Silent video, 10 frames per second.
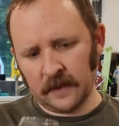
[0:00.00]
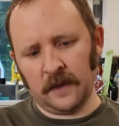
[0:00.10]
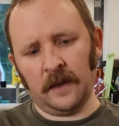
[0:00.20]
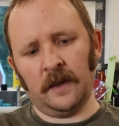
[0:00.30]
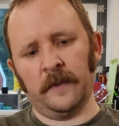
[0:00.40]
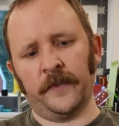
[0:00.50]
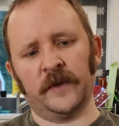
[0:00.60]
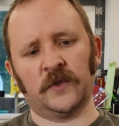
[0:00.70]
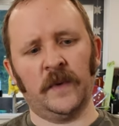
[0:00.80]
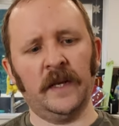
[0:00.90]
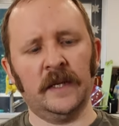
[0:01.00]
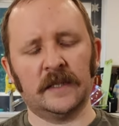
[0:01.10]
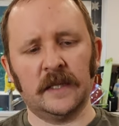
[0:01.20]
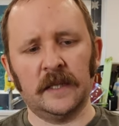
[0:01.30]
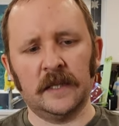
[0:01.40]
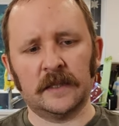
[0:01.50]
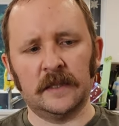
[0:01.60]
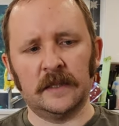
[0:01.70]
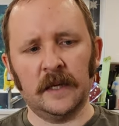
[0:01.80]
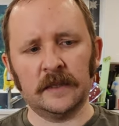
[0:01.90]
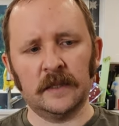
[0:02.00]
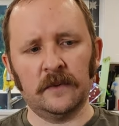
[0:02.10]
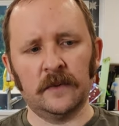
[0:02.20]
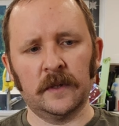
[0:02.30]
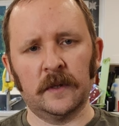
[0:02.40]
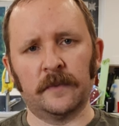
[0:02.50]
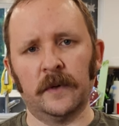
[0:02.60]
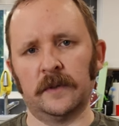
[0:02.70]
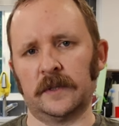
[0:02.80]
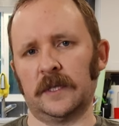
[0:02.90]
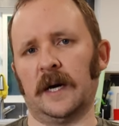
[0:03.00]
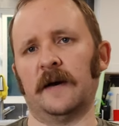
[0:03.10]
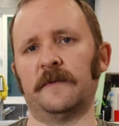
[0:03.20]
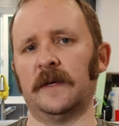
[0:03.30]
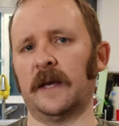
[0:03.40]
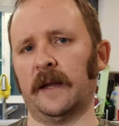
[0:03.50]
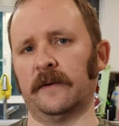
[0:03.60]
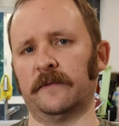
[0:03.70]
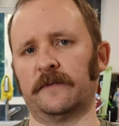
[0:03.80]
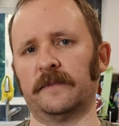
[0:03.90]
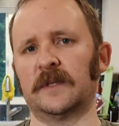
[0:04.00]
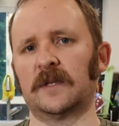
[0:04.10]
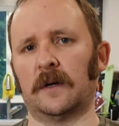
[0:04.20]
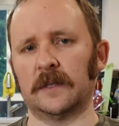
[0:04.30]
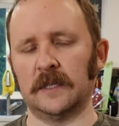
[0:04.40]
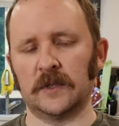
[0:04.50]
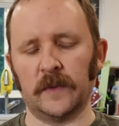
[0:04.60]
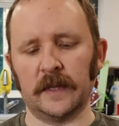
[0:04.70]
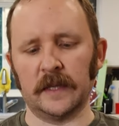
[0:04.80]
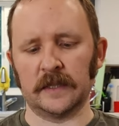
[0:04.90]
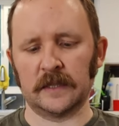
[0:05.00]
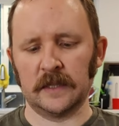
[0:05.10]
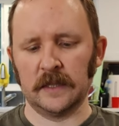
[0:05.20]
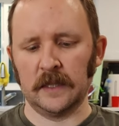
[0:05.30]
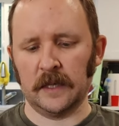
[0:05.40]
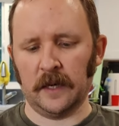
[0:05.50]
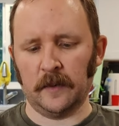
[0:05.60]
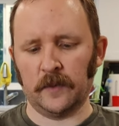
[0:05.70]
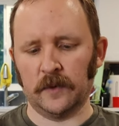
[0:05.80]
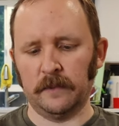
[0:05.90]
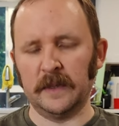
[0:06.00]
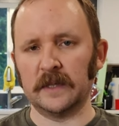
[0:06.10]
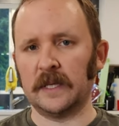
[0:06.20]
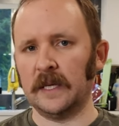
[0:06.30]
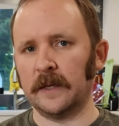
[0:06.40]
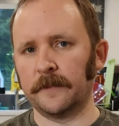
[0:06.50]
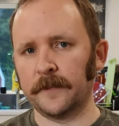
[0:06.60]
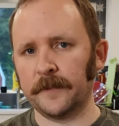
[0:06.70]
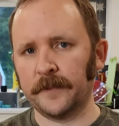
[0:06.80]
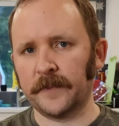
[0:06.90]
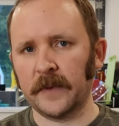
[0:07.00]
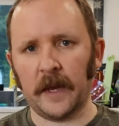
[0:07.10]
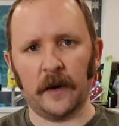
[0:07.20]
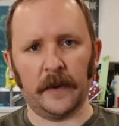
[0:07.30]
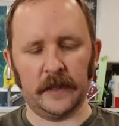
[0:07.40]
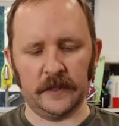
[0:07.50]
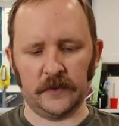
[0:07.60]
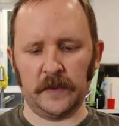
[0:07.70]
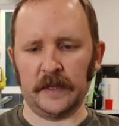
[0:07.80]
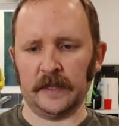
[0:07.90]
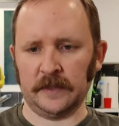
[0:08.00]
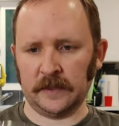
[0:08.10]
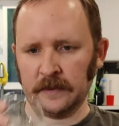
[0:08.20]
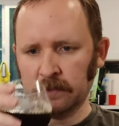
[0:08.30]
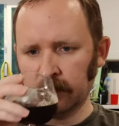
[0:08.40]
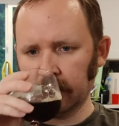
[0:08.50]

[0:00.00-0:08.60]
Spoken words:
The sweetness in this doesn't really approach toffee kind of salty sweetness, or milky caramelly sweetness.